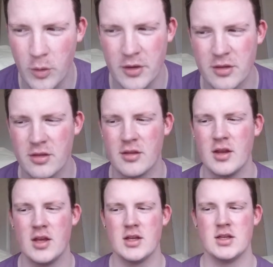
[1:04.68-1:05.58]
with
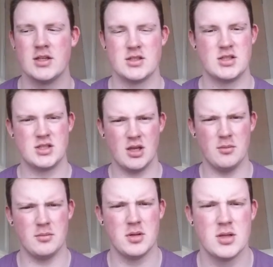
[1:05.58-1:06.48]

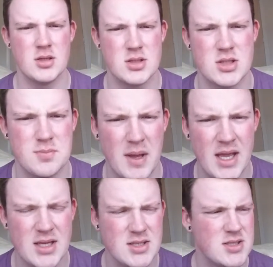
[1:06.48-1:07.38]
some
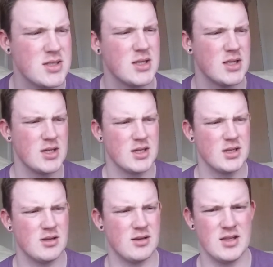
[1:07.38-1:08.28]
specs.
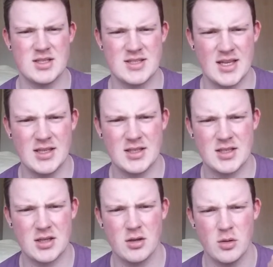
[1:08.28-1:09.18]
This
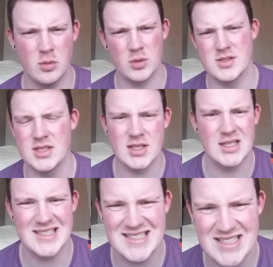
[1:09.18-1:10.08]
tank will
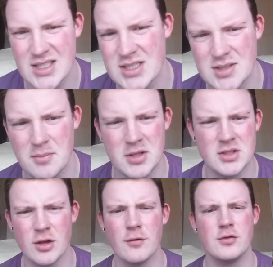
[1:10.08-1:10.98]
take 6
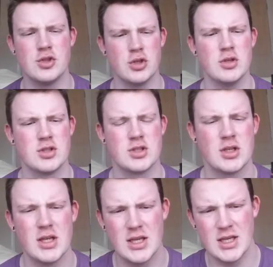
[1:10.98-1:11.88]
mL of
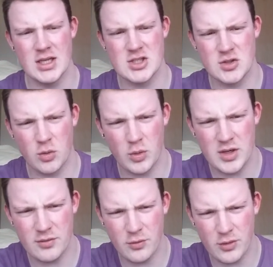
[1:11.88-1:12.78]
juice. It's
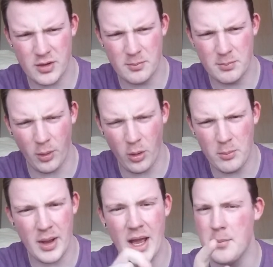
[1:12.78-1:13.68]
24 at the
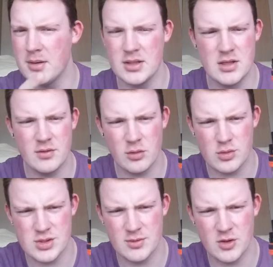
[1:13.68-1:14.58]
bottom, but I believe it
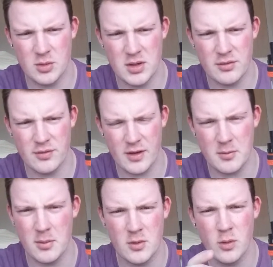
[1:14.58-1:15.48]
goes up to
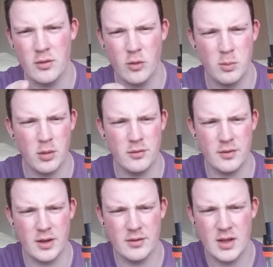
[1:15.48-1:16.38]
25, maybe
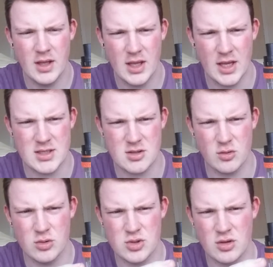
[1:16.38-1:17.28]
24.5 as it
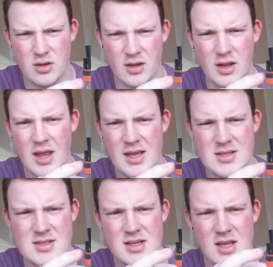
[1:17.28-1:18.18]
goes onto the
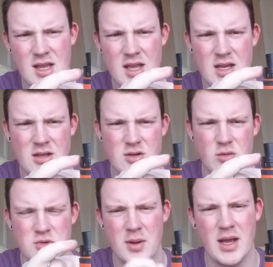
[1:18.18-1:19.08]
glass, and then
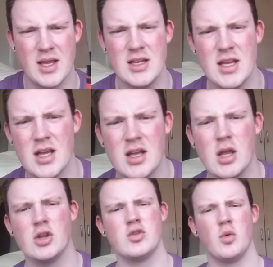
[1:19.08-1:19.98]
goes back into
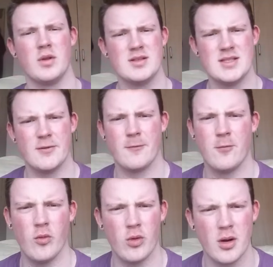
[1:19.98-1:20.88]

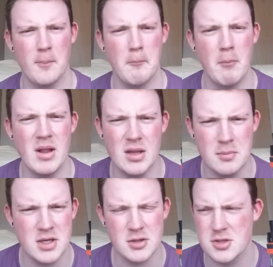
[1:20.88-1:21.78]
24
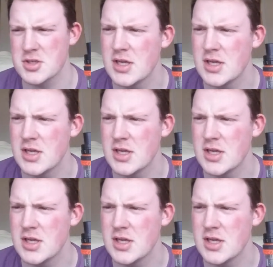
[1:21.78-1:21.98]
mm.